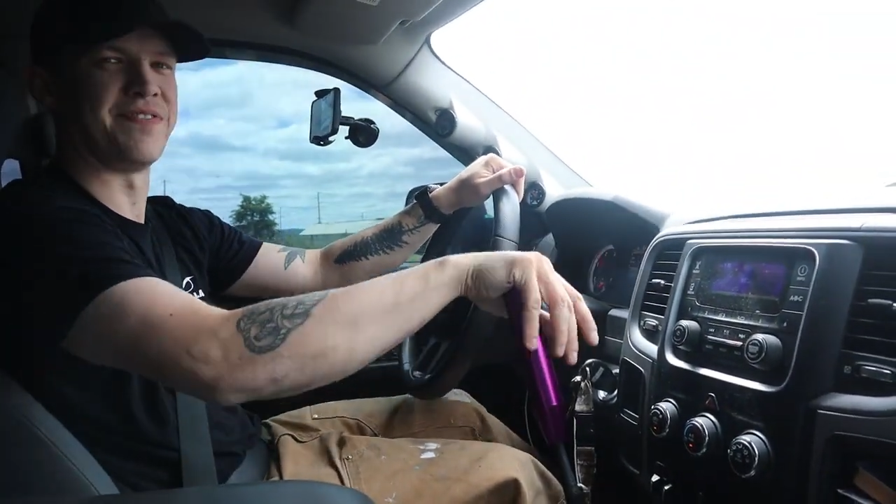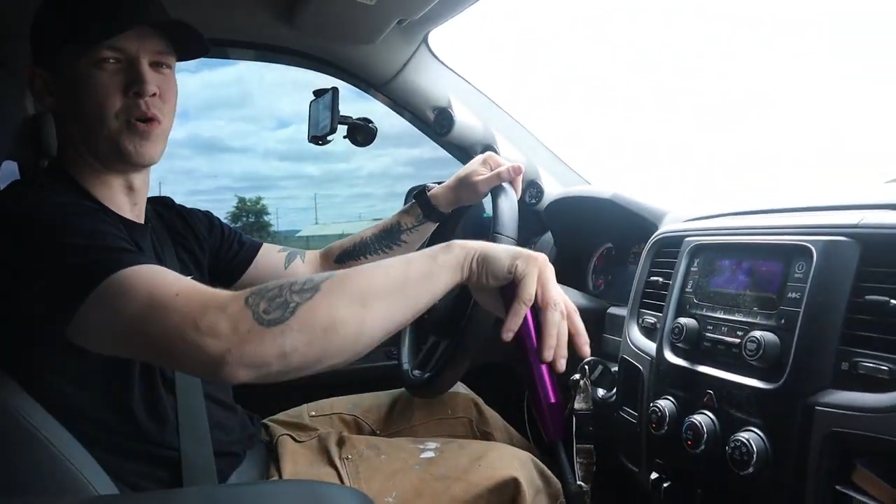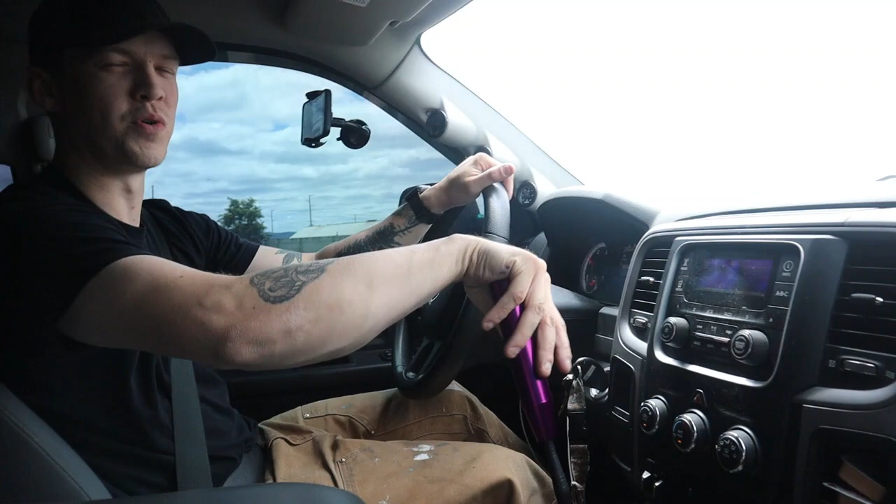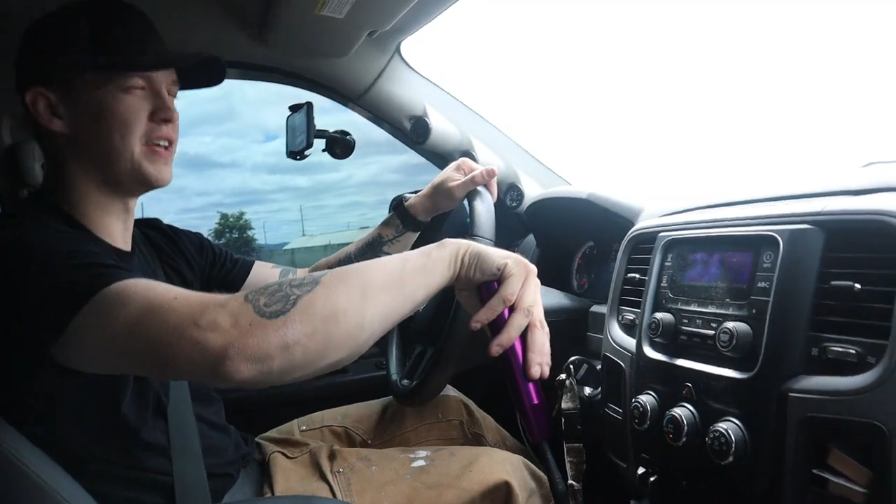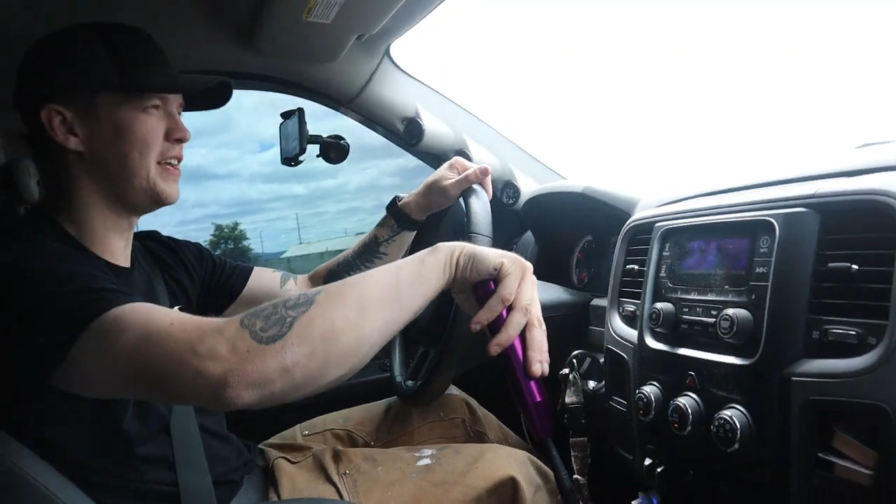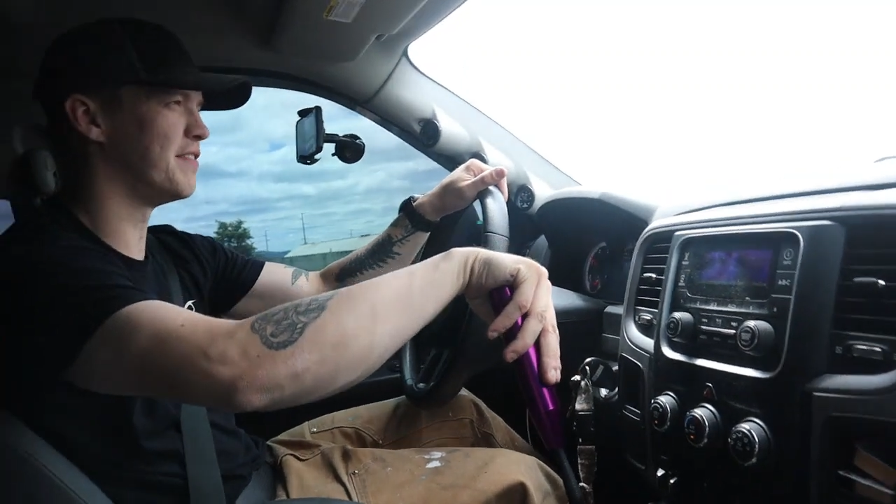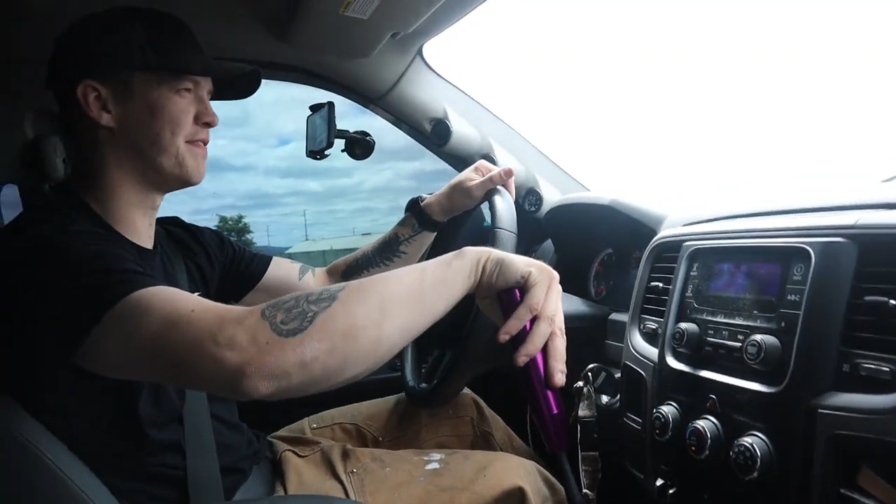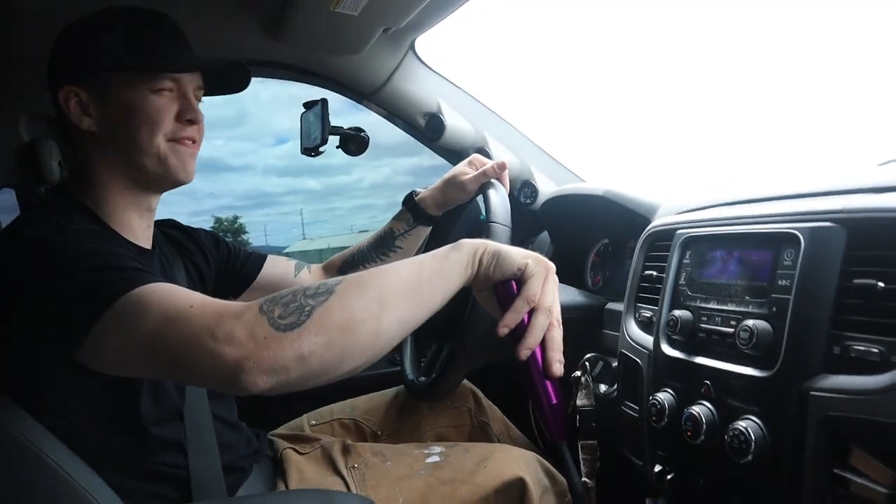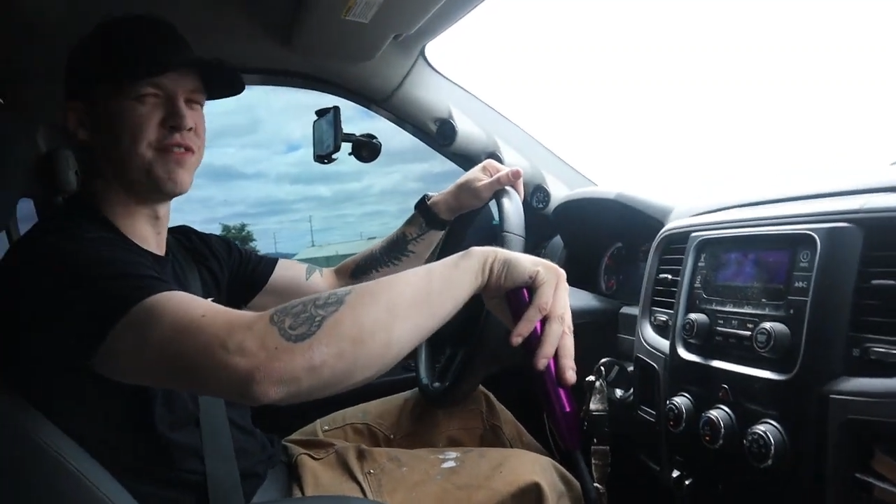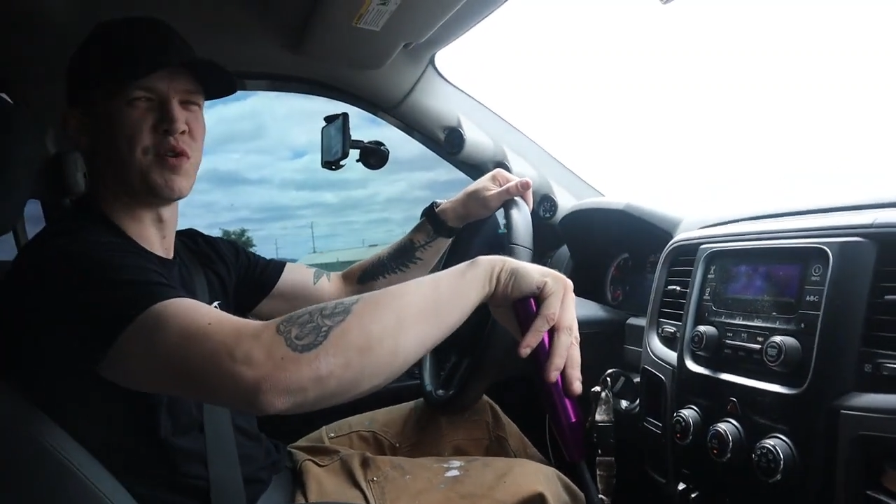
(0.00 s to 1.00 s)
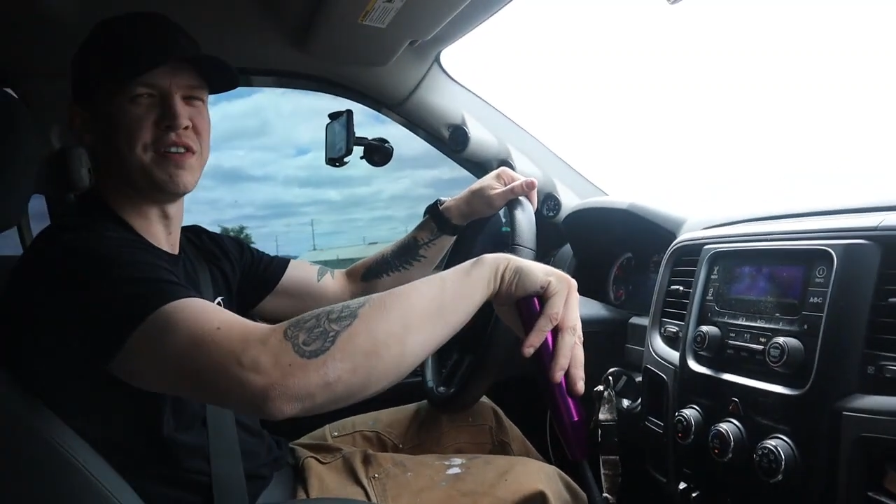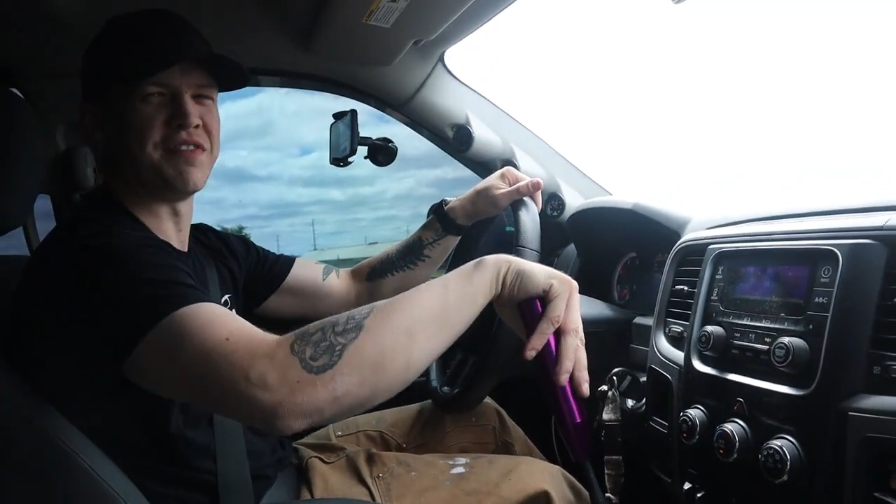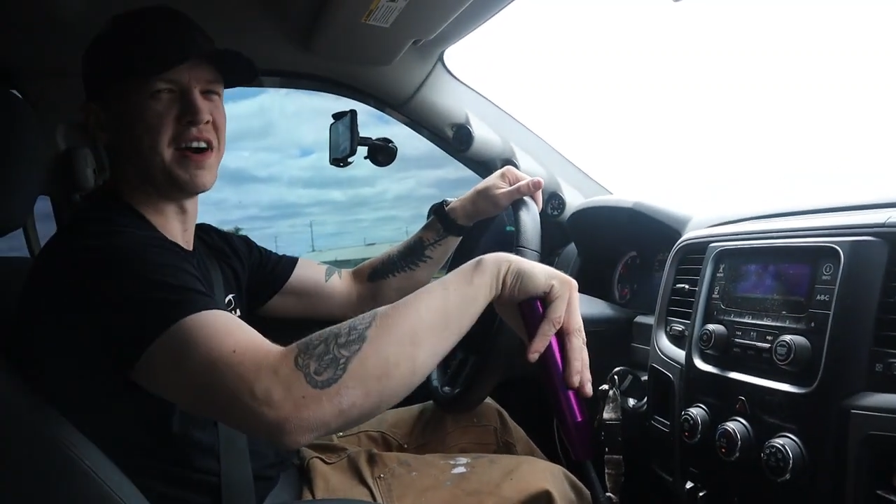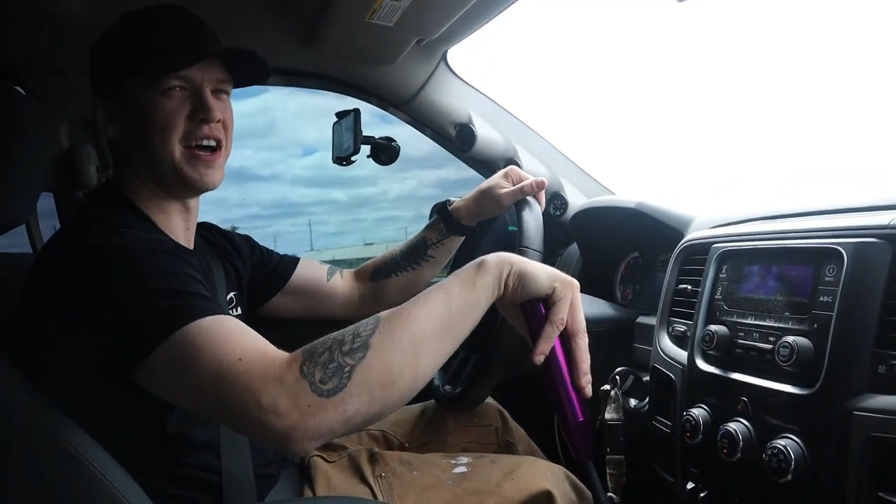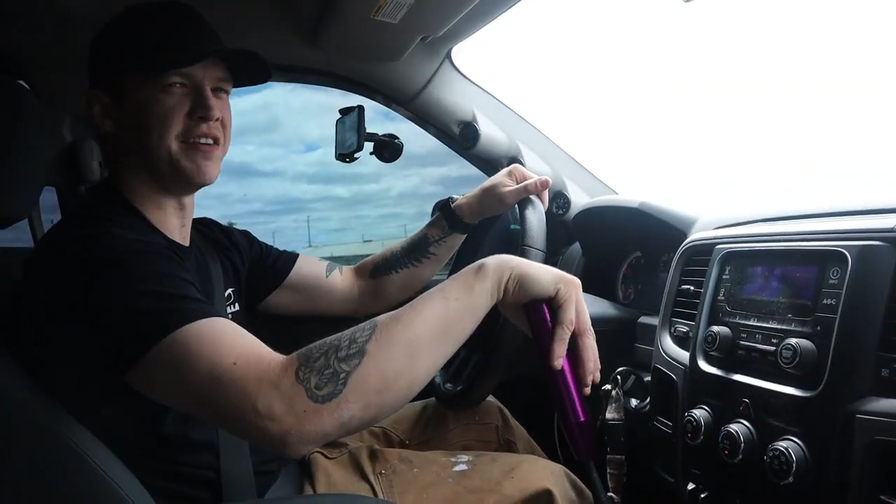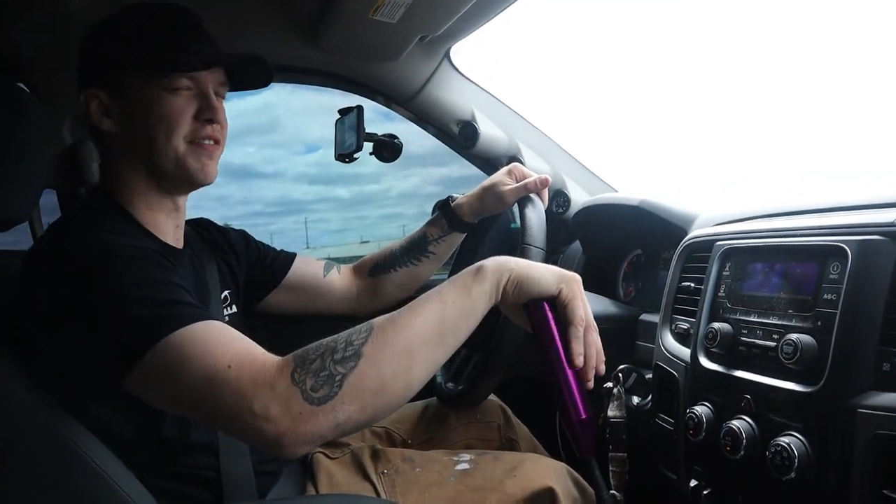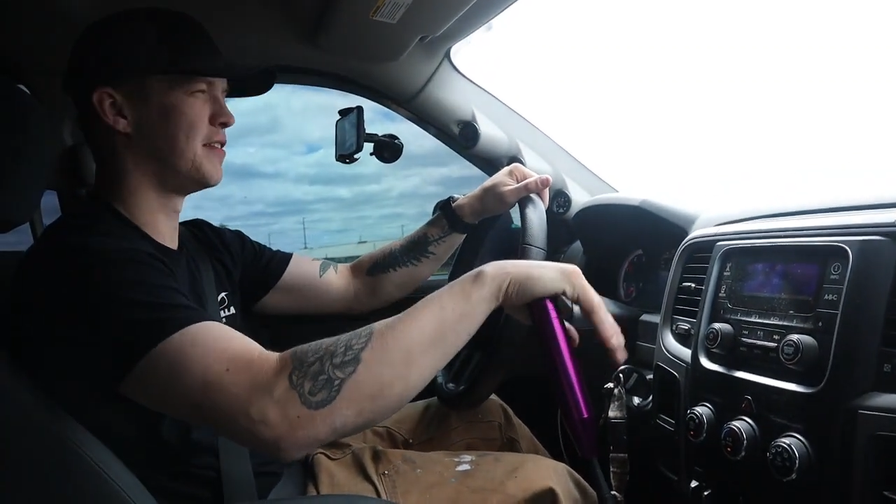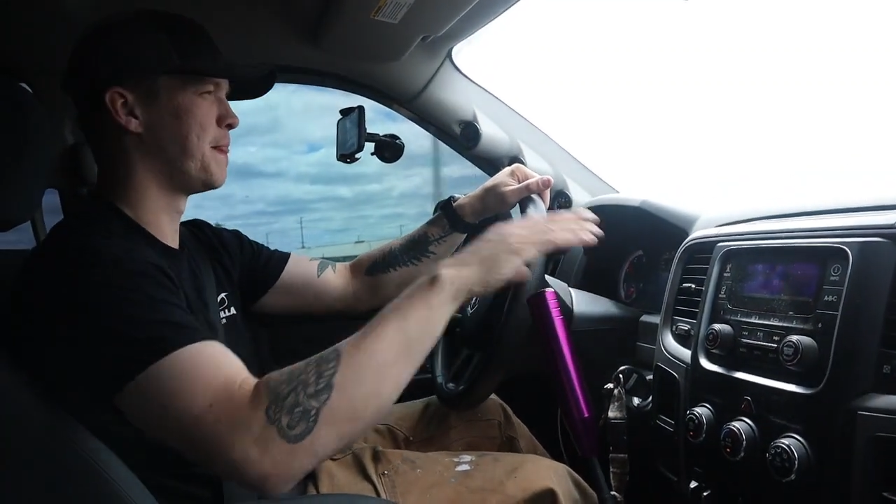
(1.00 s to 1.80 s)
forty to forty-five,